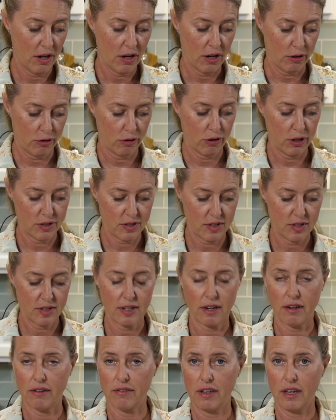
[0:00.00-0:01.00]
Our crust is
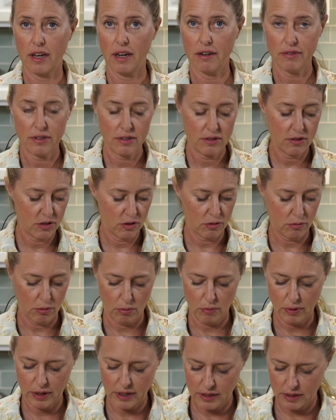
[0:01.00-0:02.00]
out of the oven, so we're
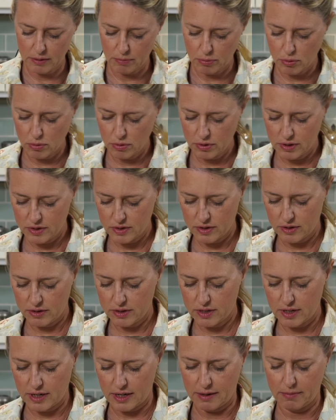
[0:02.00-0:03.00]
ready to pour this on
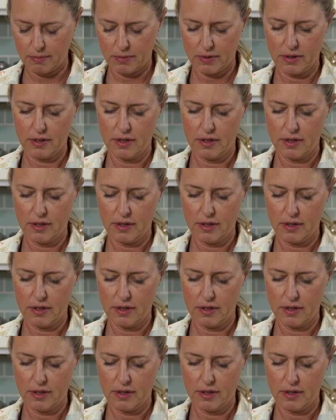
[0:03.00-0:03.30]
top.